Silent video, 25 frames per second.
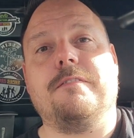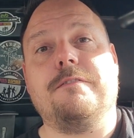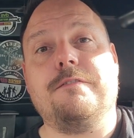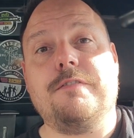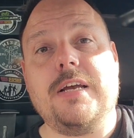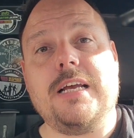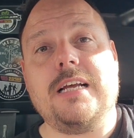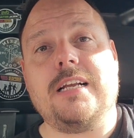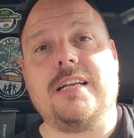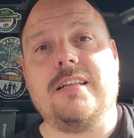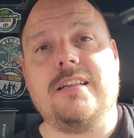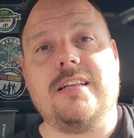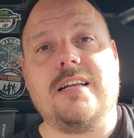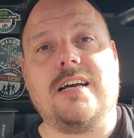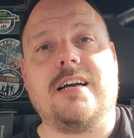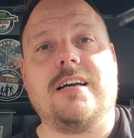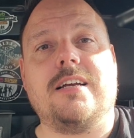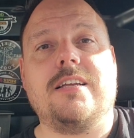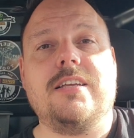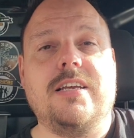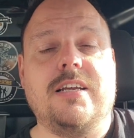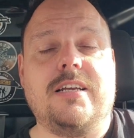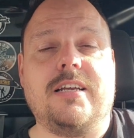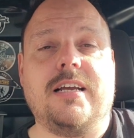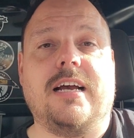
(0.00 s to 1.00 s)
Failing that,
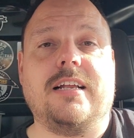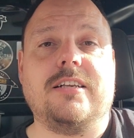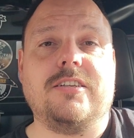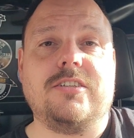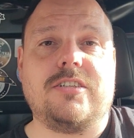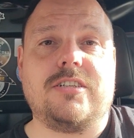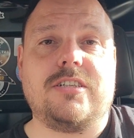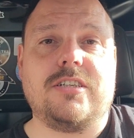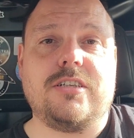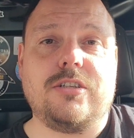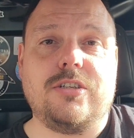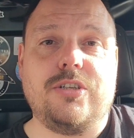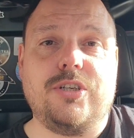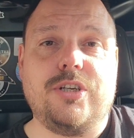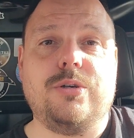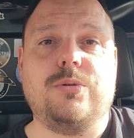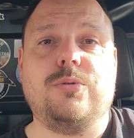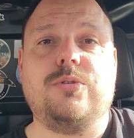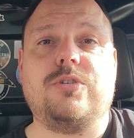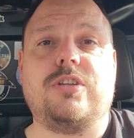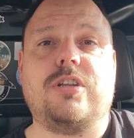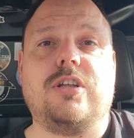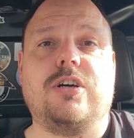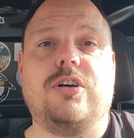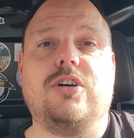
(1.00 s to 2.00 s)
you can still
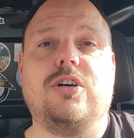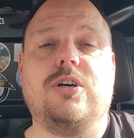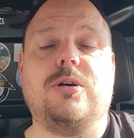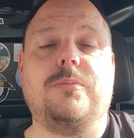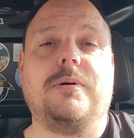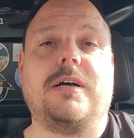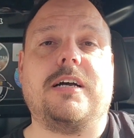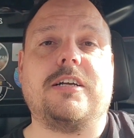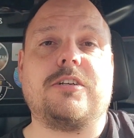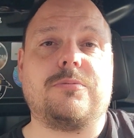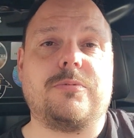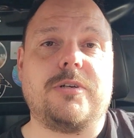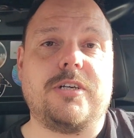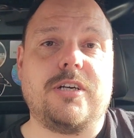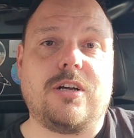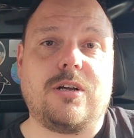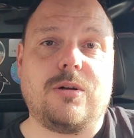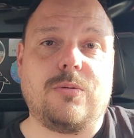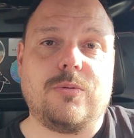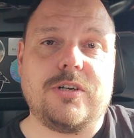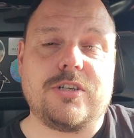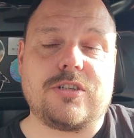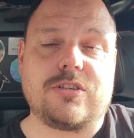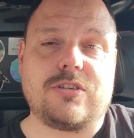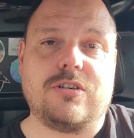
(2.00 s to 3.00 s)
use the hub as we
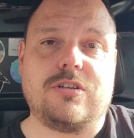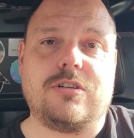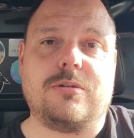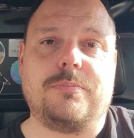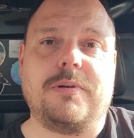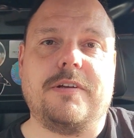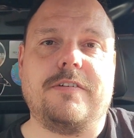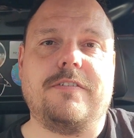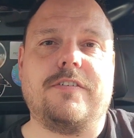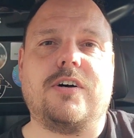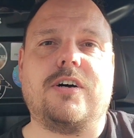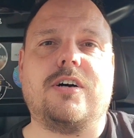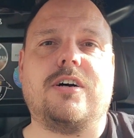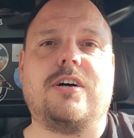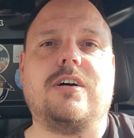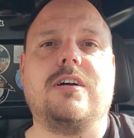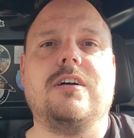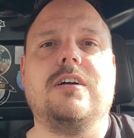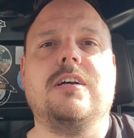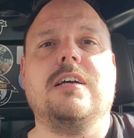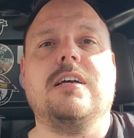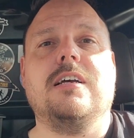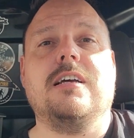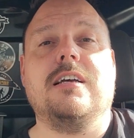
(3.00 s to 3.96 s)
always could before.